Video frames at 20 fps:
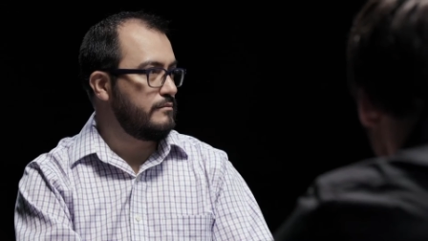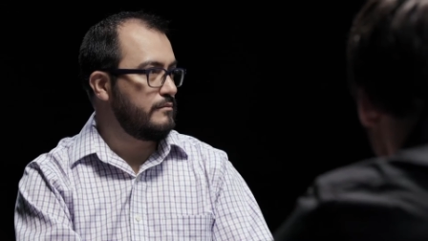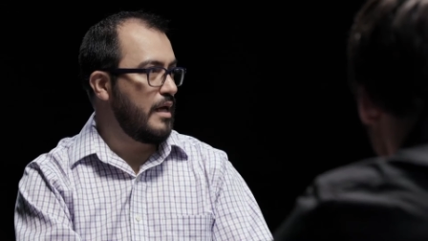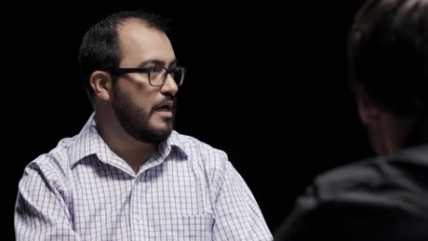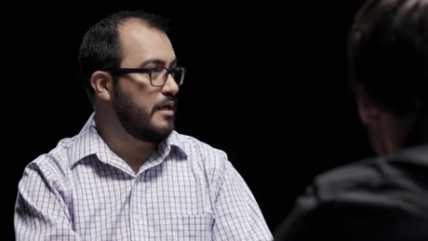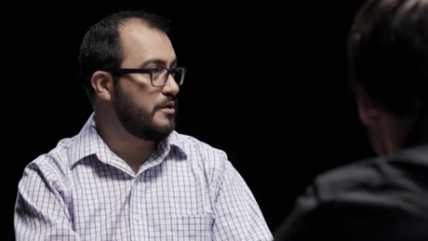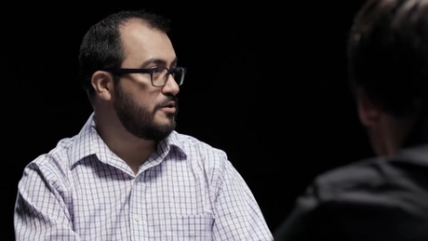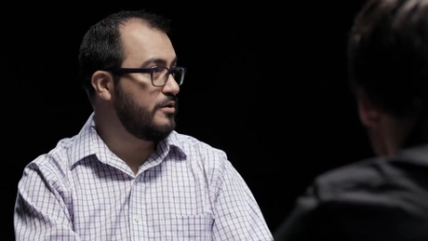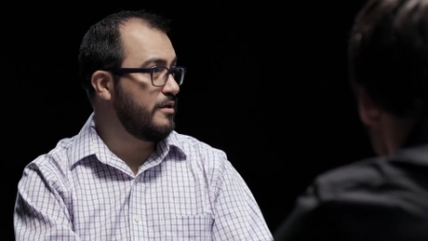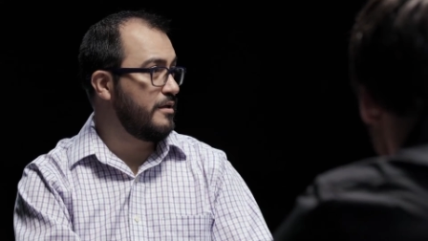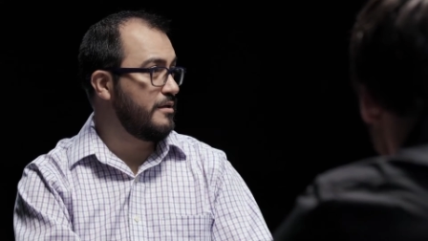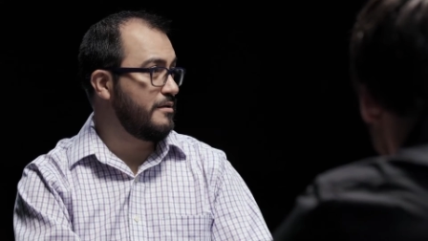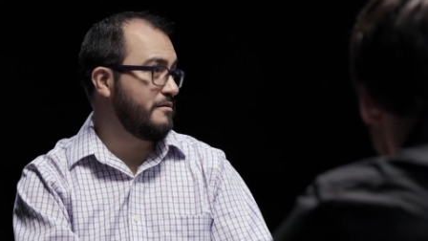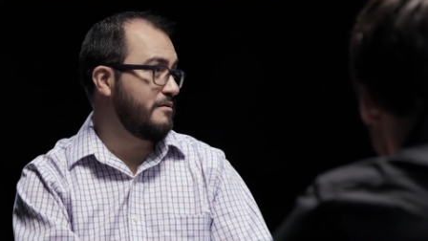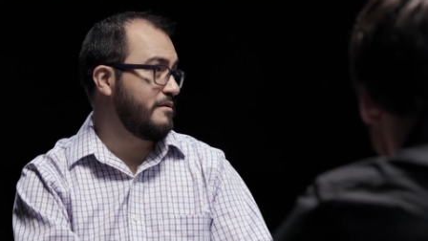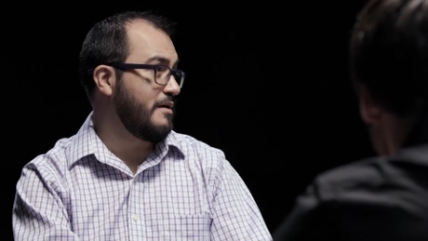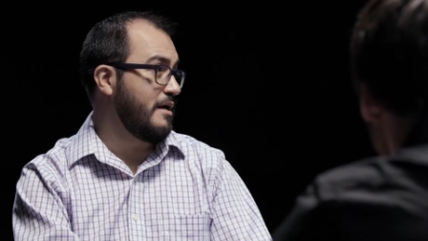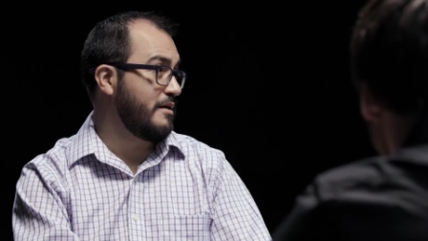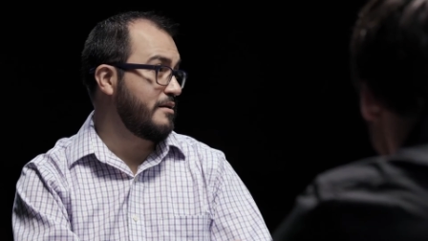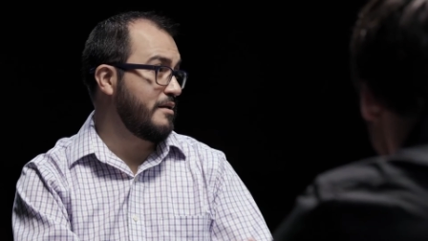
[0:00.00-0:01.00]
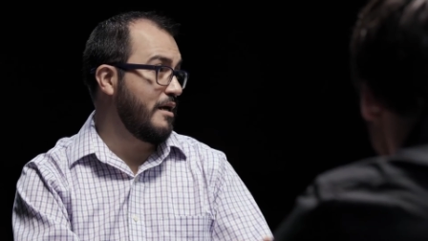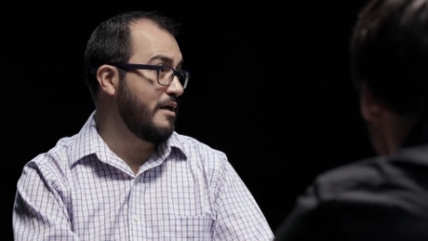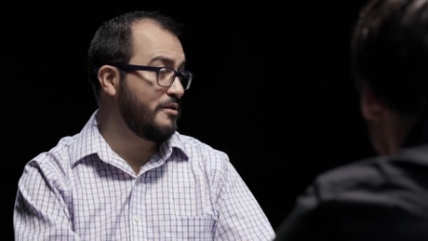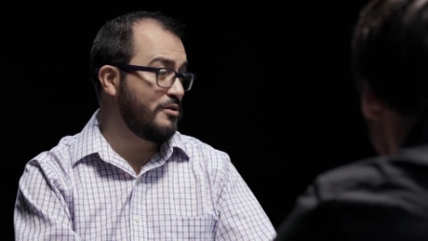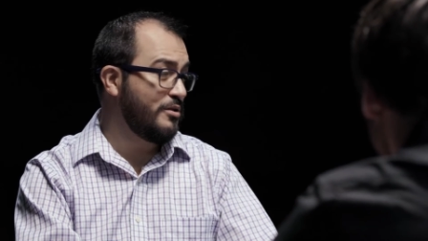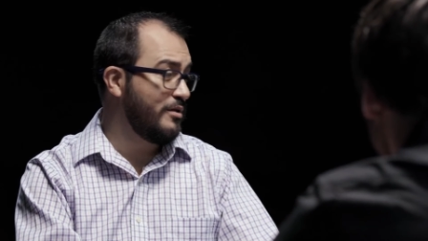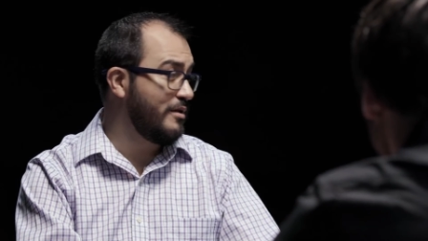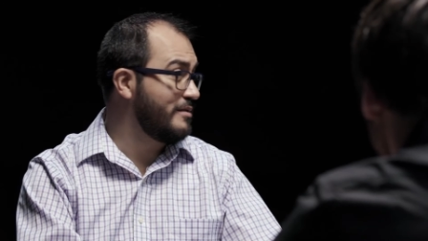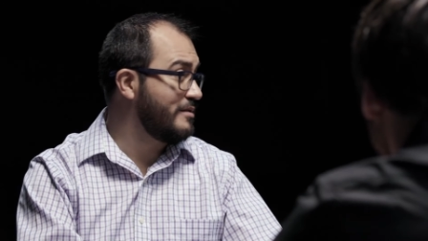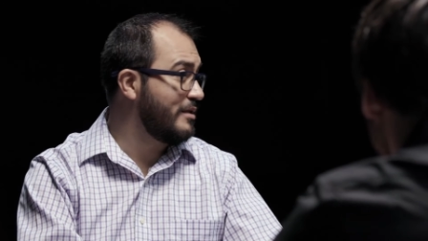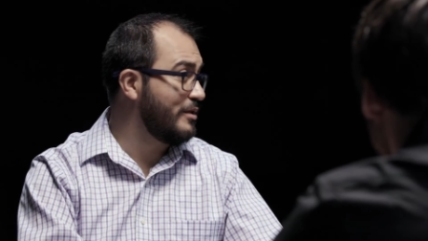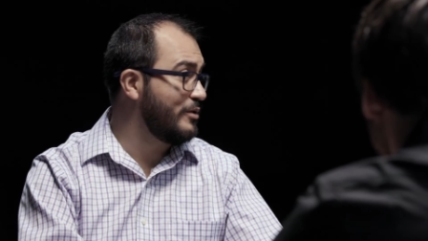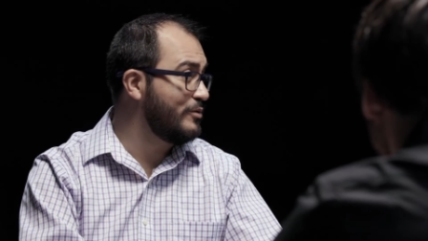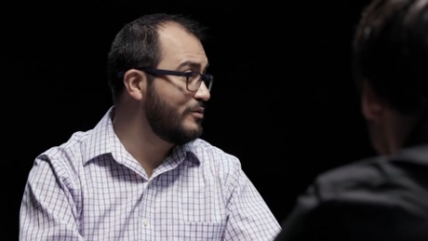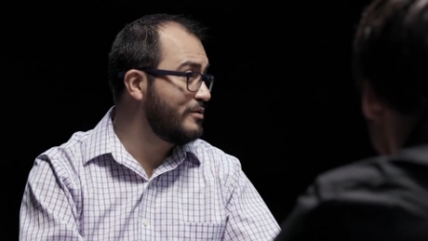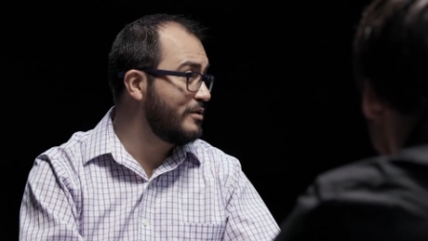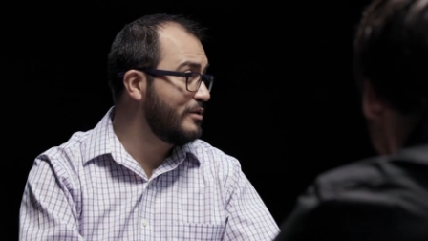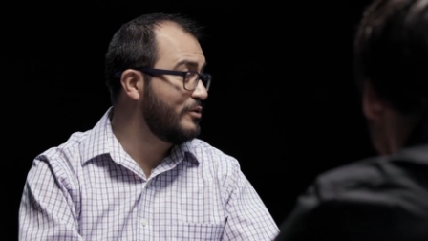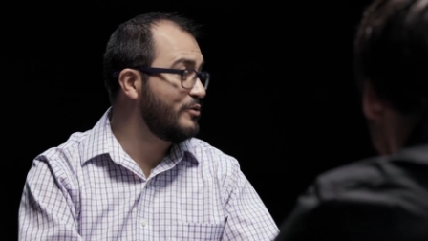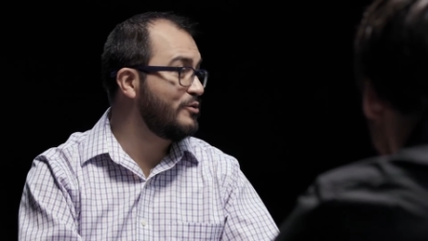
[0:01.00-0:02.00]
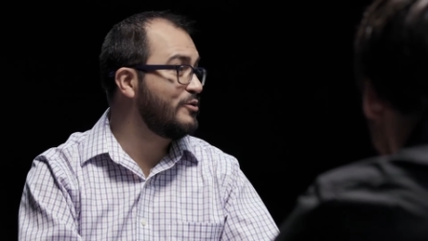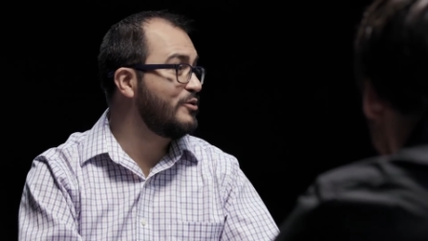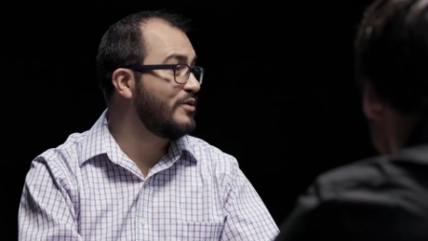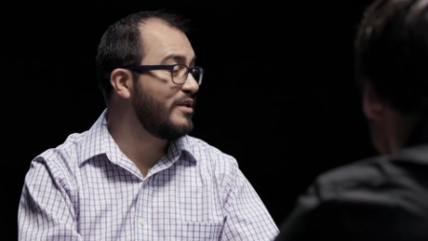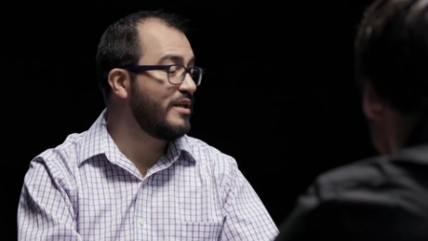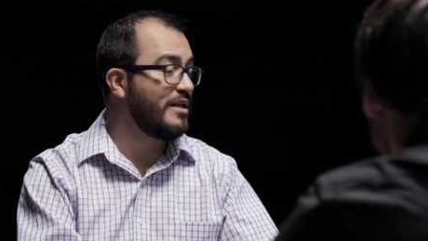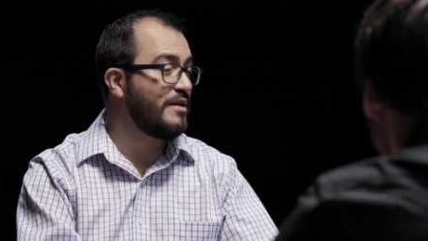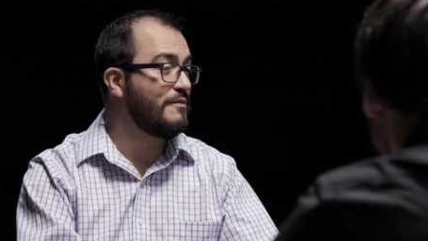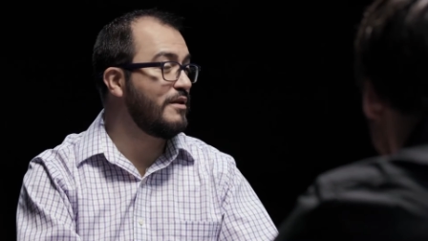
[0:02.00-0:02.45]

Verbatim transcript: So actually, actually, as a user, you shouldn't